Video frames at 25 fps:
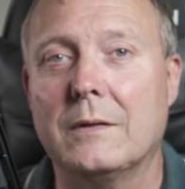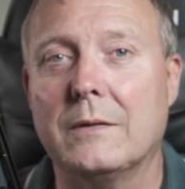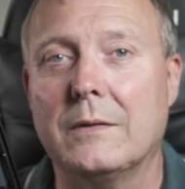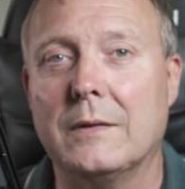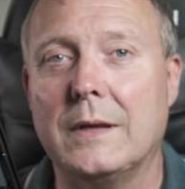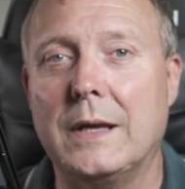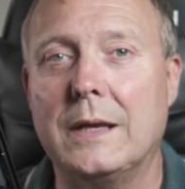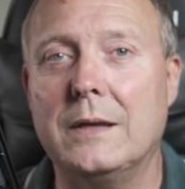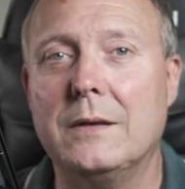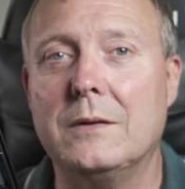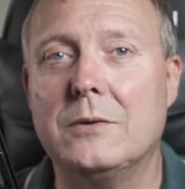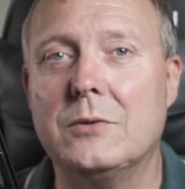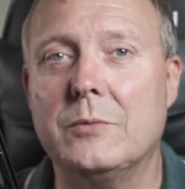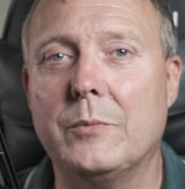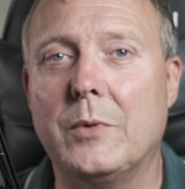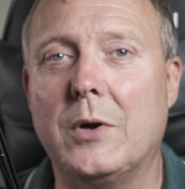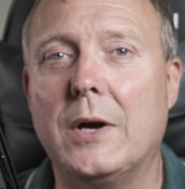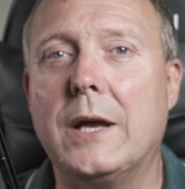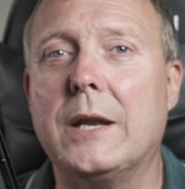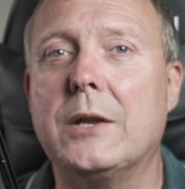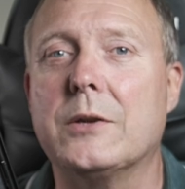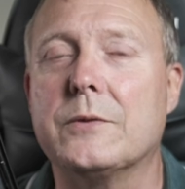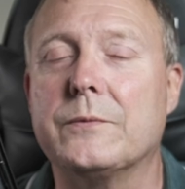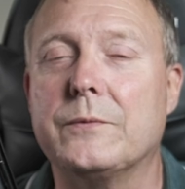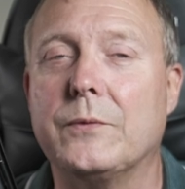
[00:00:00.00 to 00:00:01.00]
then to
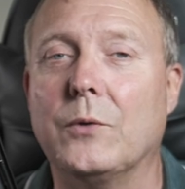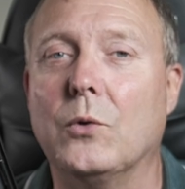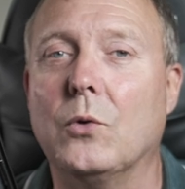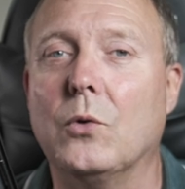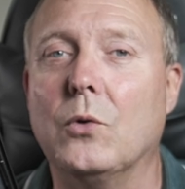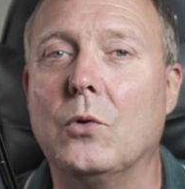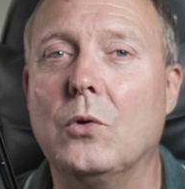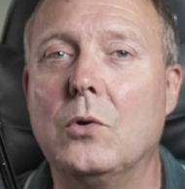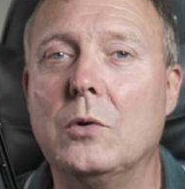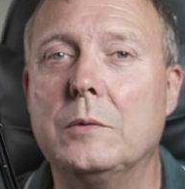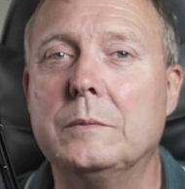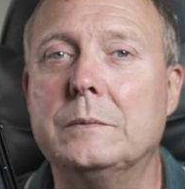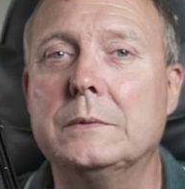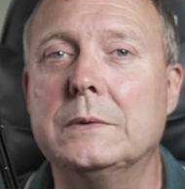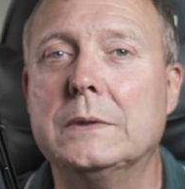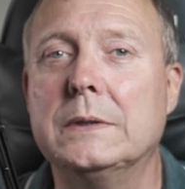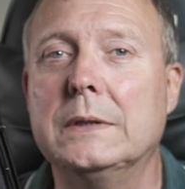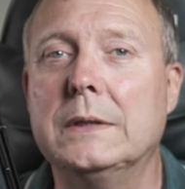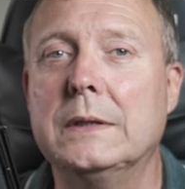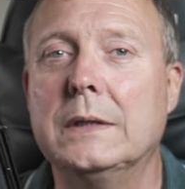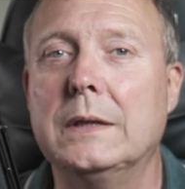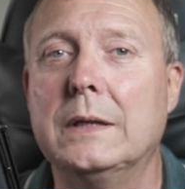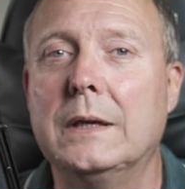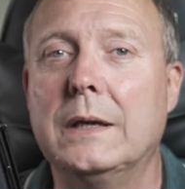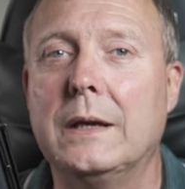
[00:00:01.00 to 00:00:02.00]
minus four,
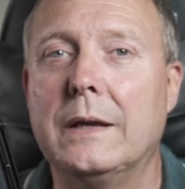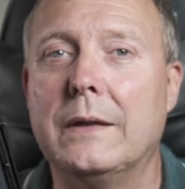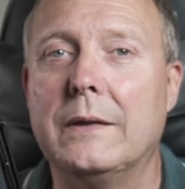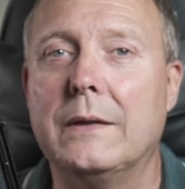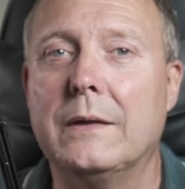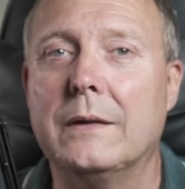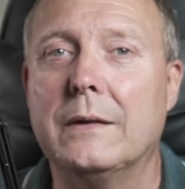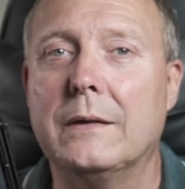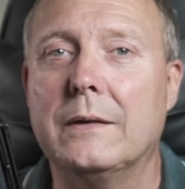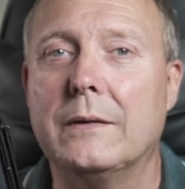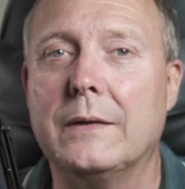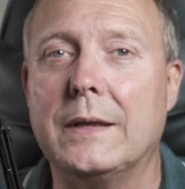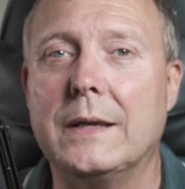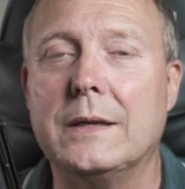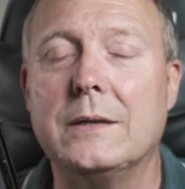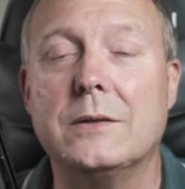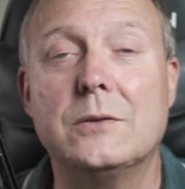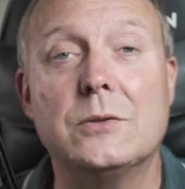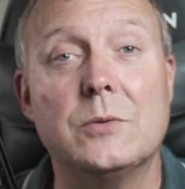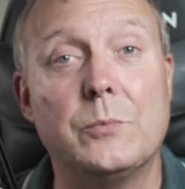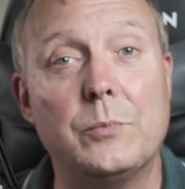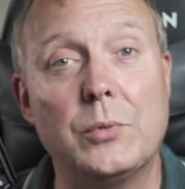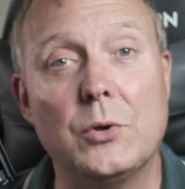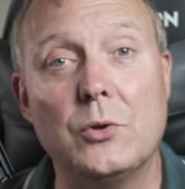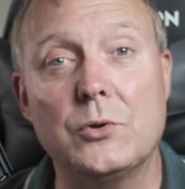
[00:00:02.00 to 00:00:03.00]
then
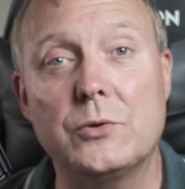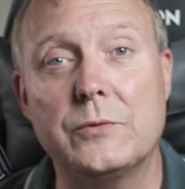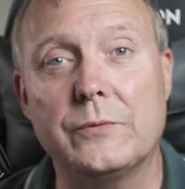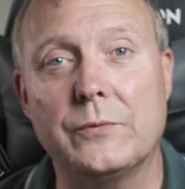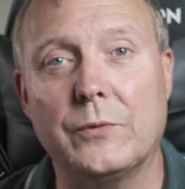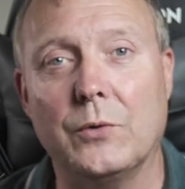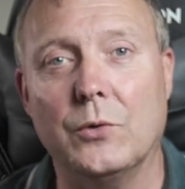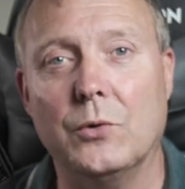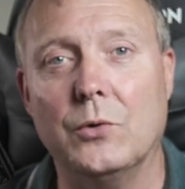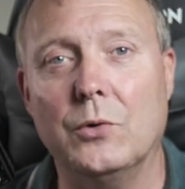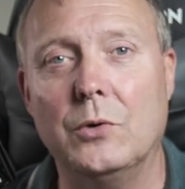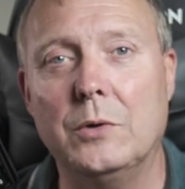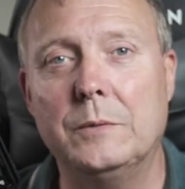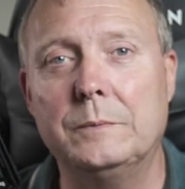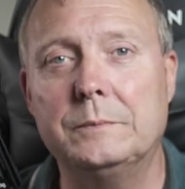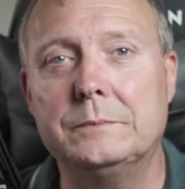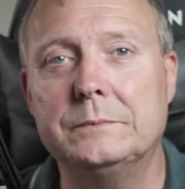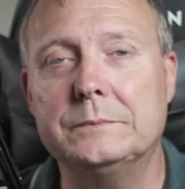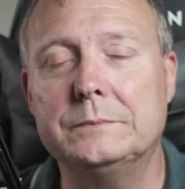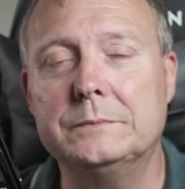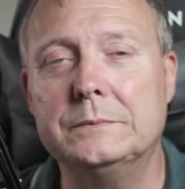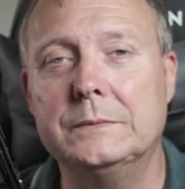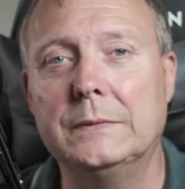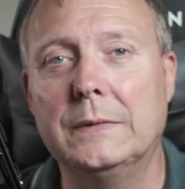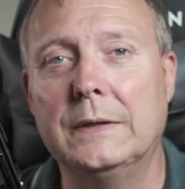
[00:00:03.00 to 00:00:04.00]
to plus four,
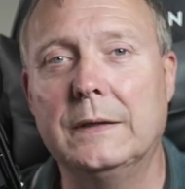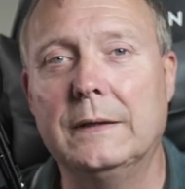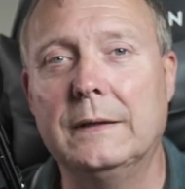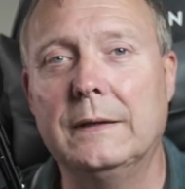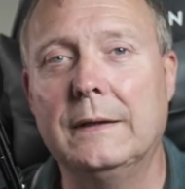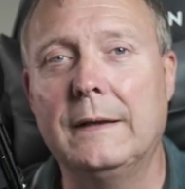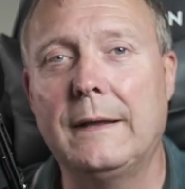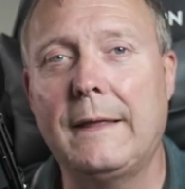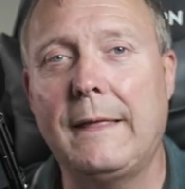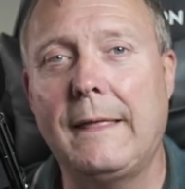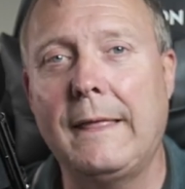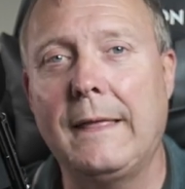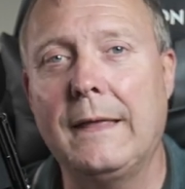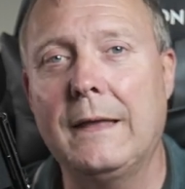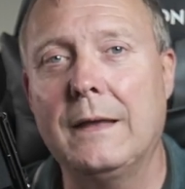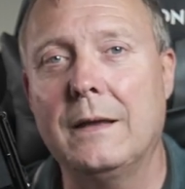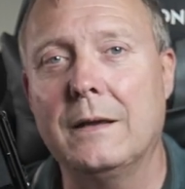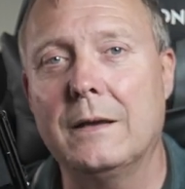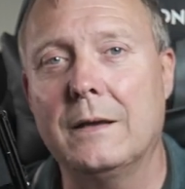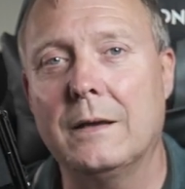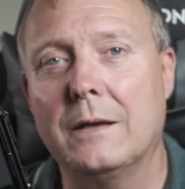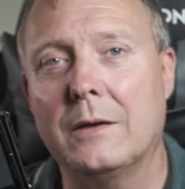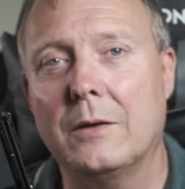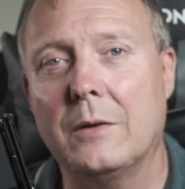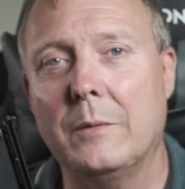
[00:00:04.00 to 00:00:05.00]

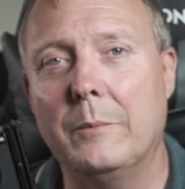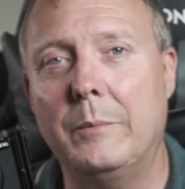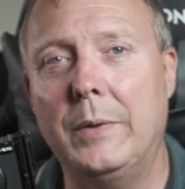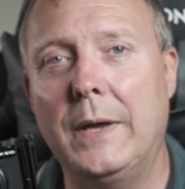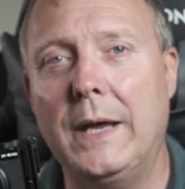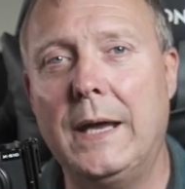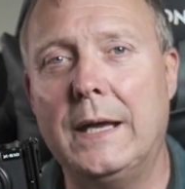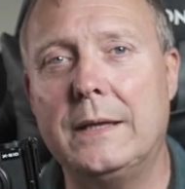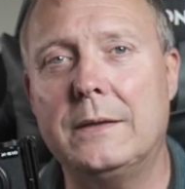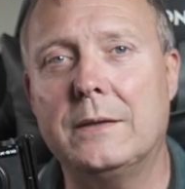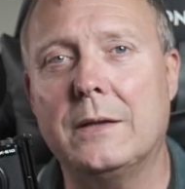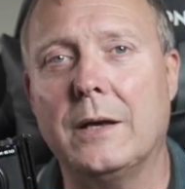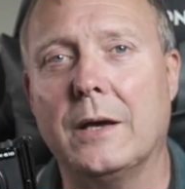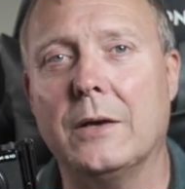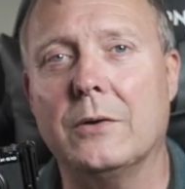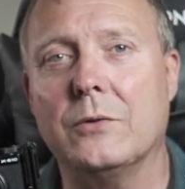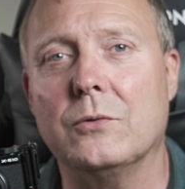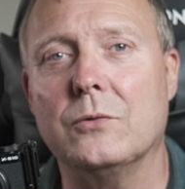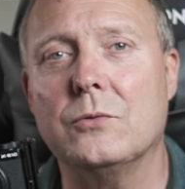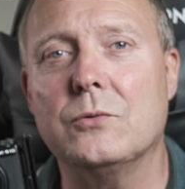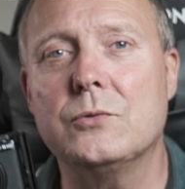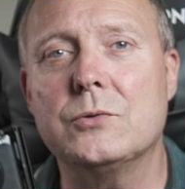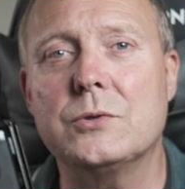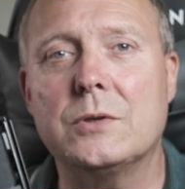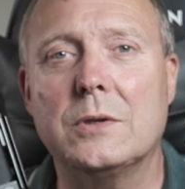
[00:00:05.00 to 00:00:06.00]
compared
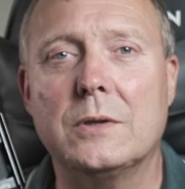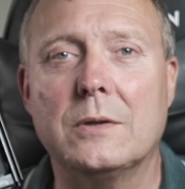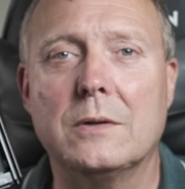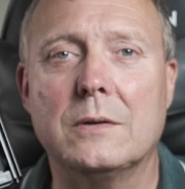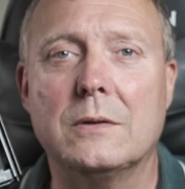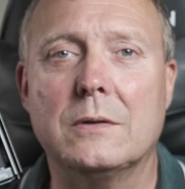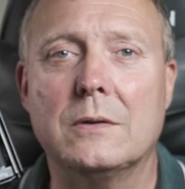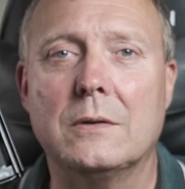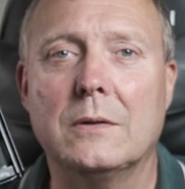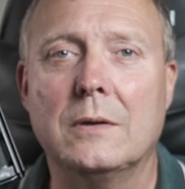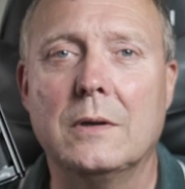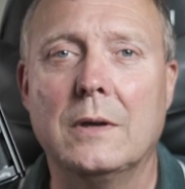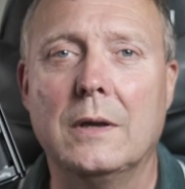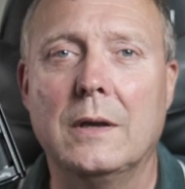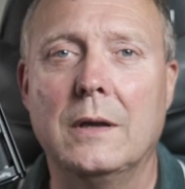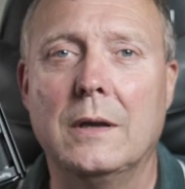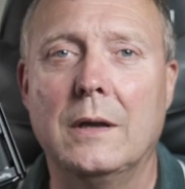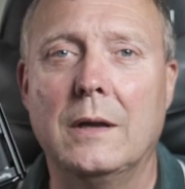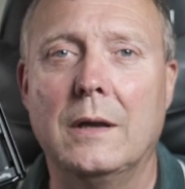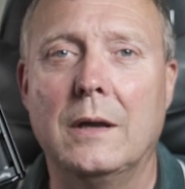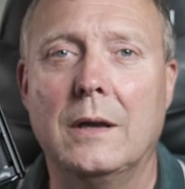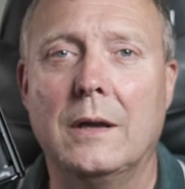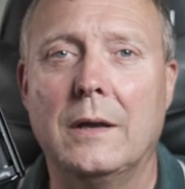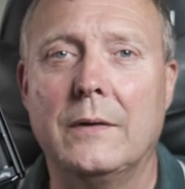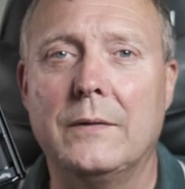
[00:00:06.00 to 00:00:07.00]
those,
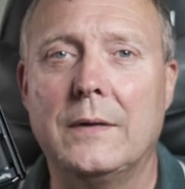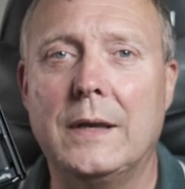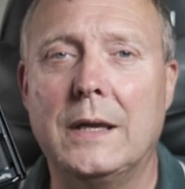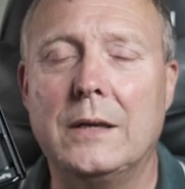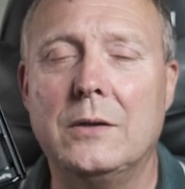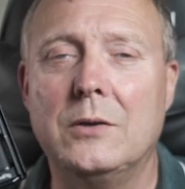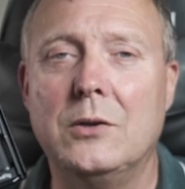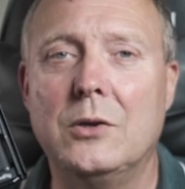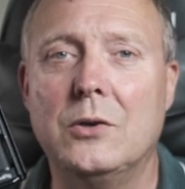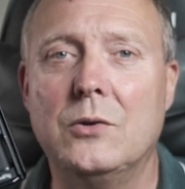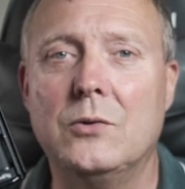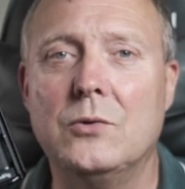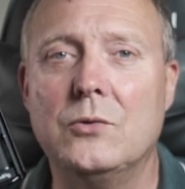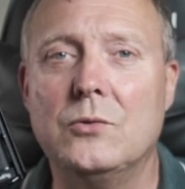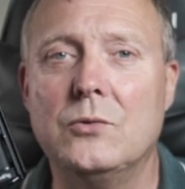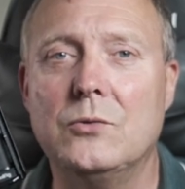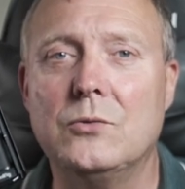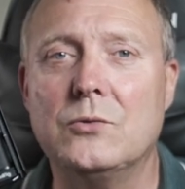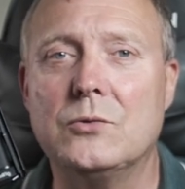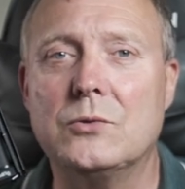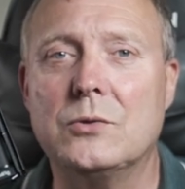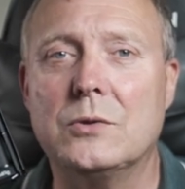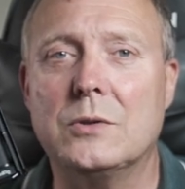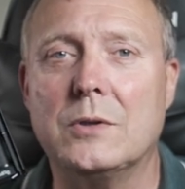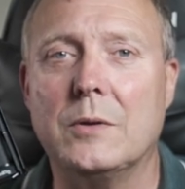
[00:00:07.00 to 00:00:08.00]
and then
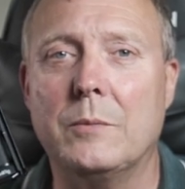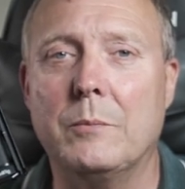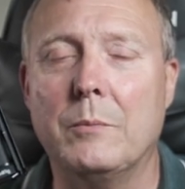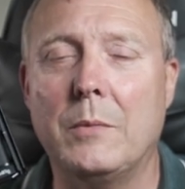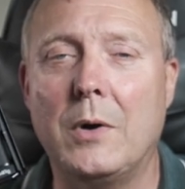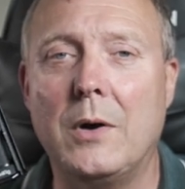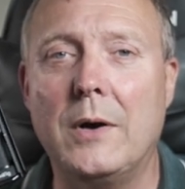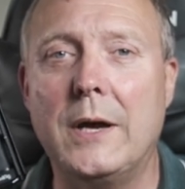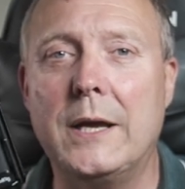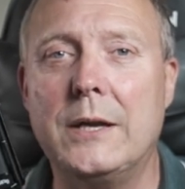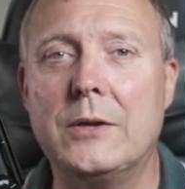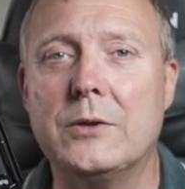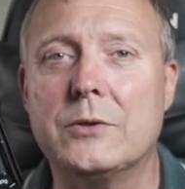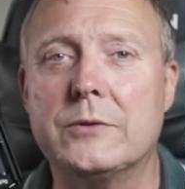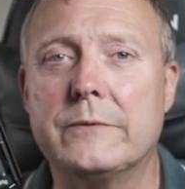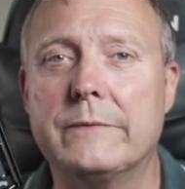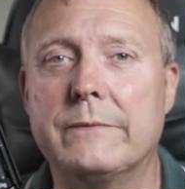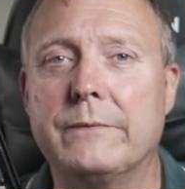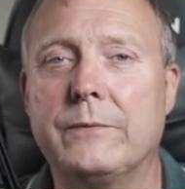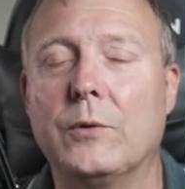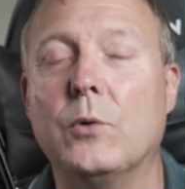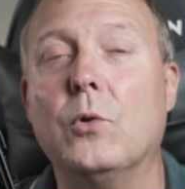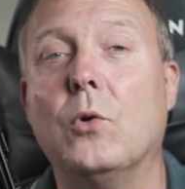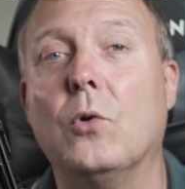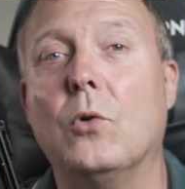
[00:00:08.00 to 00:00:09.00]
used the minus
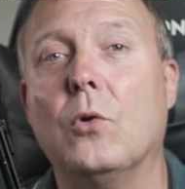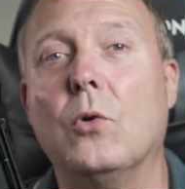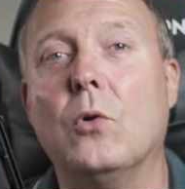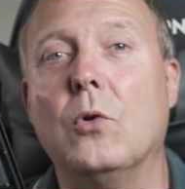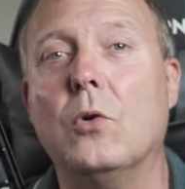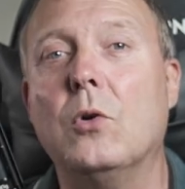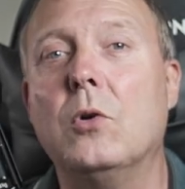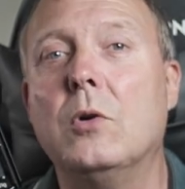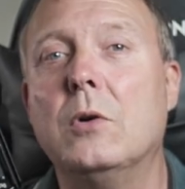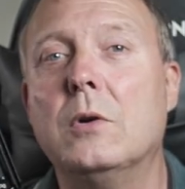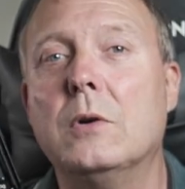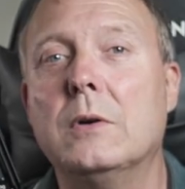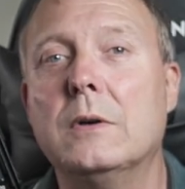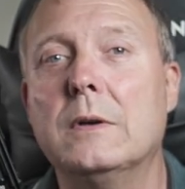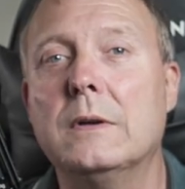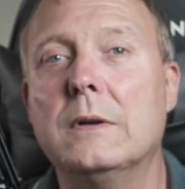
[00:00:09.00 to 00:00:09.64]
four